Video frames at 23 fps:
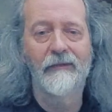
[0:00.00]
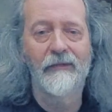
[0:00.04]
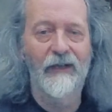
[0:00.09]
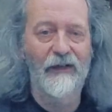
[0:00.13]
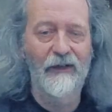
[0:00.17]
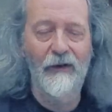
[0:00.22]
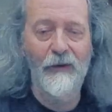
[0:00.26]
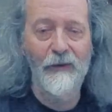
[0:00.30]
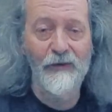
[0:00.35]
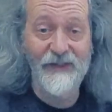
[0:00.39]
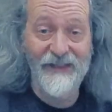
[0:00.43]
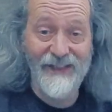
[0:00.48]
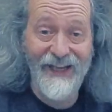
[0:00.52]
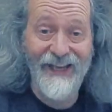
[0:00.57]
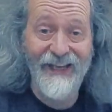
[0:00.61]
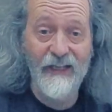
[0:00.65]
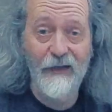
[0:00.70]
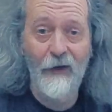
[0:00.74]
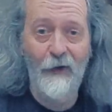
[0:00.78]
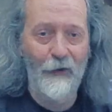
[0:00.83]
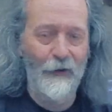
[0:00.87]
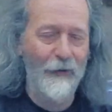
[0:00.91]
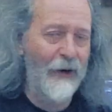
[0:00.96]
our own
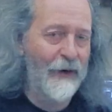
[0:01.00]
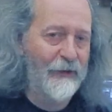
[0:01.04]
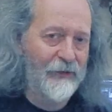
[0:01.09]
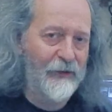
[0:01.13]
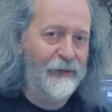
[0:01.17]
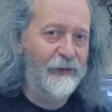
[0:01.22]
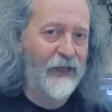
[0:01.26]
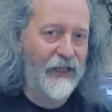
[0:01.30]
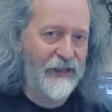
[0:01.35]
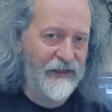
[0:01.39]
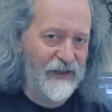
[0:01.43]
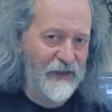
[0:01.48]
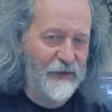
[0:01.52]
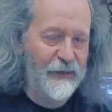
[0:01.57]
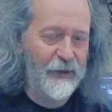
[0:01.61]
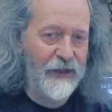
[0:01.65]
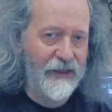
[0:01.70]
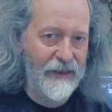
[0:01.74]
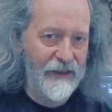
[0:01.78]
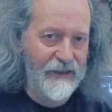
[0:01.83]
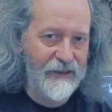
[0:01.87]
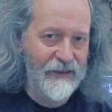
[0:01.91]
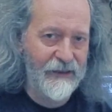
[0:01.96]
take on the way we play this
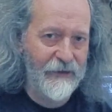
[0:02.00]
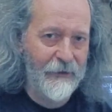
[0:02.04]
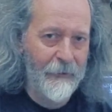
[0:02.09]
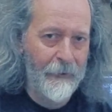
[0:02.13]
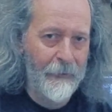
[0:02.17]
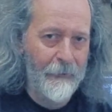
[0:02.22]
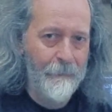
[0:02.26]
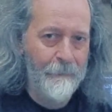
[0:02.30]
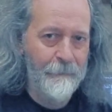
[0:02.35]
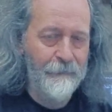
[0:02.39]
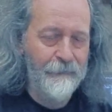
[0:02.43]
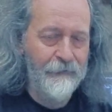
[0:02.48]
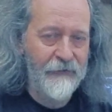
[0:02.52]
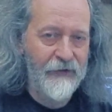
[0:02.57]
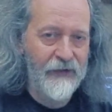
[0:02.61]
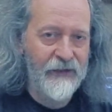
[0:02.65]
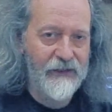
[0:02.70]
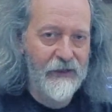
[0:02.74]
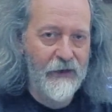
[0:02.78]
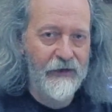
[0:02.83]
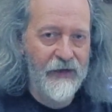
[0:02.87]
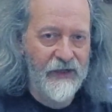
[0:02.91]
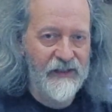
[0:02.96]
piece.
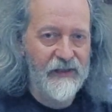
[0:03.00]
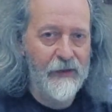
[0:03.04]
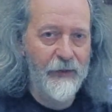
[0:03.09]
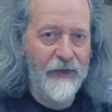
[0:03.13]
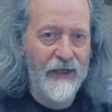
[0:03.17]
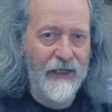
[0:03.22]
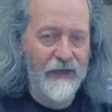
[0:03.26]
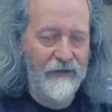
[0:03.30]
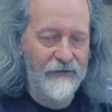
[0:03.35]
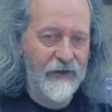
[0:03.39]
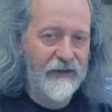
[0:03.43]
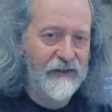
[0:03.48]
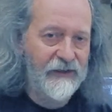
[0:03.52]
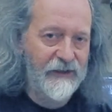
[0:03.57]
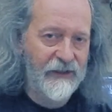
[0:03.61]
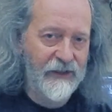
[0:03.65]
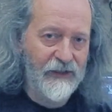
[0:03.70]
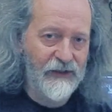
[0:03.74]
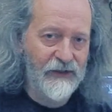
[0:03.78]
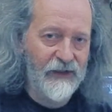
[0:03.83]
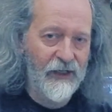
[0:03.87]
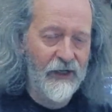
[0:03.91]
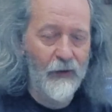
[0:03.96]
So that's the big
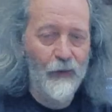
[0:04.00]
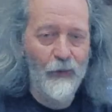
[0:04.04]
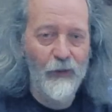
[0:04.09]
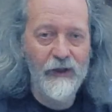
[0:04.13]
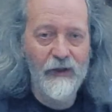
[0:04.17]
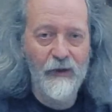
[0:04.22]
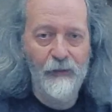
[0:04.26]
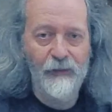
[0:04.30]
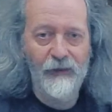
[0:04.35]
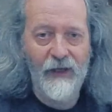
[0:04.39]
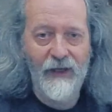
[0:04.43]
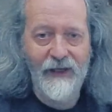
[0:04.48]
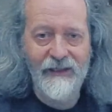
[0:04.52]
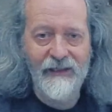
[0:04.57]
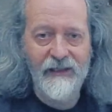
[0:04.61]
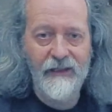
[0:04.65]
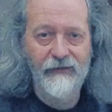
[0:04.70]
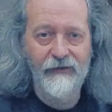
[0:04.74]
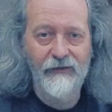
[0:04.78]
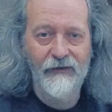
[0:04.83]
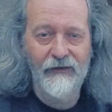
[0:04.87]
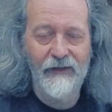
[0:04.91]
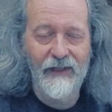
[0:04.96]
advantage. We could play it
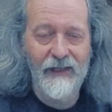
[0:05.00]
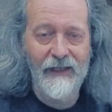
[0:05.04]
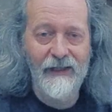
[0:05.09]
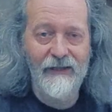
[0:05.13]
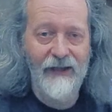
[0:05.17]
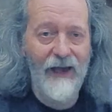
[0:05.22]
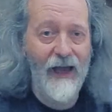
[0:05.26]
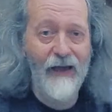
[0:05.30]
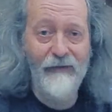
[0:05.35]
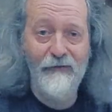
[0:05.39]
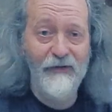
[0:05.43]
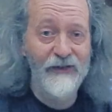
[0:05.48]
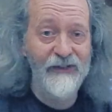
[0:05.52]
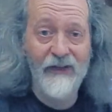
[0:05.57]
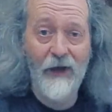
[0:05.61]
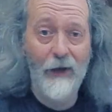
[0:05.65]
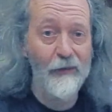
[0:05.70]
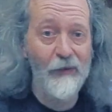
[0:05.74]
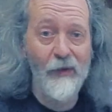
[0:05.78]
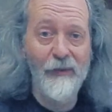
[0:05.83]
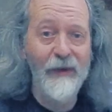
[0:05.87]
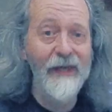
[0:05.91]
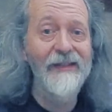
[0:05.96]
differently every
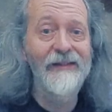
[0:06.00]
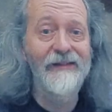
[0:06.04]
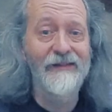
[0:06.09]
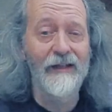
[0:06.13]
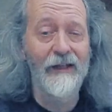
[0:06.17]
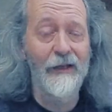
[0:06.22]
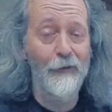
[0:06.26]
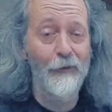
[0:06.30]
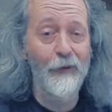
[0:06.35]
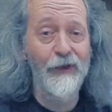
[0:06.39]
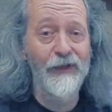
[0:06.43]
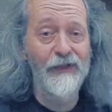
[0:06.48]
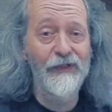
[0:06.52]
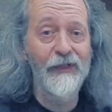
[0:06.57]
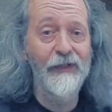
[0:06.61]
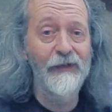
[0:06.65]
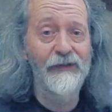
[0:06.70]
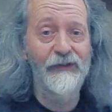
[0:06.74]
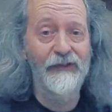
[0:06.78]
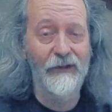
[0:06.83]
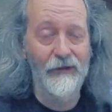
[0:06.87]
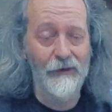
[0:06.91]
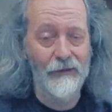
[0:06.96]
time we meet it if we
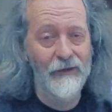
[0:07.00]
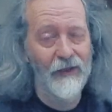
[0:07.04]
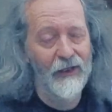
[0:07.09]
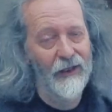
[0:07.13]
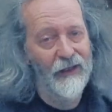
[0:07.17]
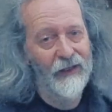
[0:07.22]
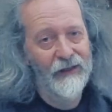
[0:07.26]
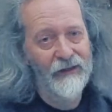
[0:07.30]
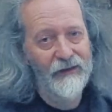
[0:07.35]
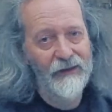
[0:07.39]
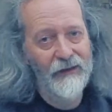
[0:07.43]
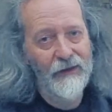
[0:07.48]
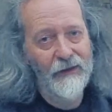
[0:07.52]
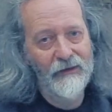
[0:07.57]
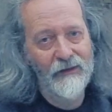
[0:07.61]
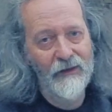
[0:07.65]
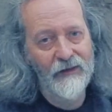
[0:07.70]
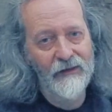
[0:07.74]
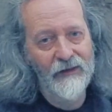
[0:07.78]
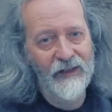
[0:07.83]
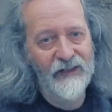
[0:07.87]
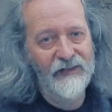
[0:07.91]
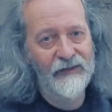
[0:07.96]
choose to,
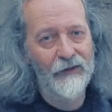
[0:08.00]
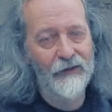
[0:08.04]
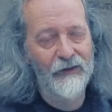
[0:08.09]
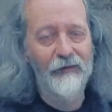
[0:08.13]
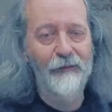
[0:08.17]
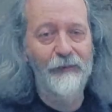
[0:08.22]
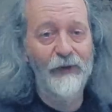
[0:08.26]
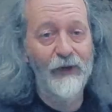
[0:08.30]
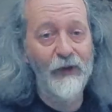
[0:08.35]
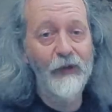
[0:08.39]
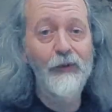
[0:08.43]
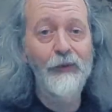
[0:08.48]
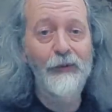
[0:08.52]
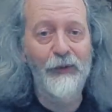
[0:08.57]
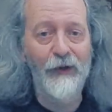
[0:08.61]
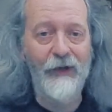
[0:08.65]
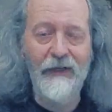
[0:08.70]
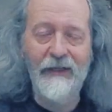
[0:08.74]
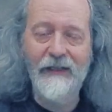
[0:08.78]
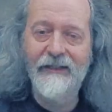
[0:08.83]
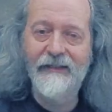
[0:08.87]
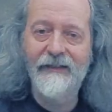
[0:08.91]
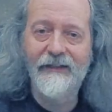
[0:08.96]
using this sort of
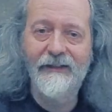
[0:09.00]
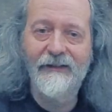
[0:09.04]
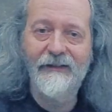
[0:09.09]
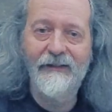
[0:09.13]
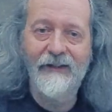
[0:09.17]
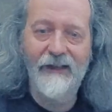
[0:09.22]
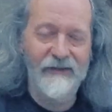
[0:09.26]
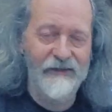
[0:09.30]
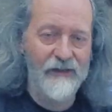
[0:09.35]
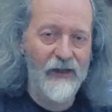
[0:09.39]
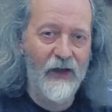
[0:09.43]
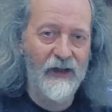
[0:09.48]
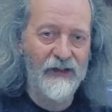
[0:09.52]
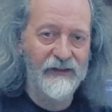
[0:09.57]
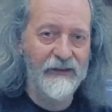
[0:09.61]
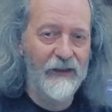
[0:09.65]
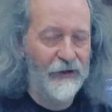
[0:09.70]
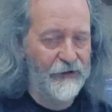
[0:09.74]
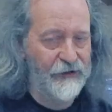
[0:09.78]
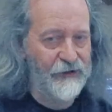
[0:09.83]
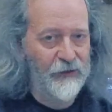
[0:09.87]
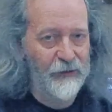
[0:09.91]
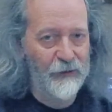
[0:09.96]
blueprint as our
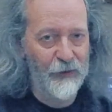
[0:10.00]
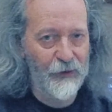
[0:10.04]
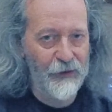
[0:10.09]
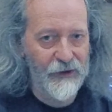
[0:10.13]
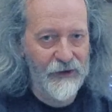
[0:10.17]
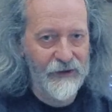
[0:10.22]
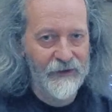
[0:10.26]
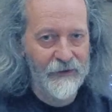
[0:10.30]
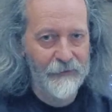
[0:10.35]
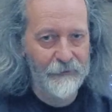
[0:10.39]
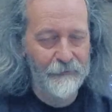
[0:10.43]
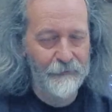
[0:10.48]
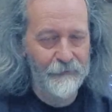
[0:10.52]
starting point.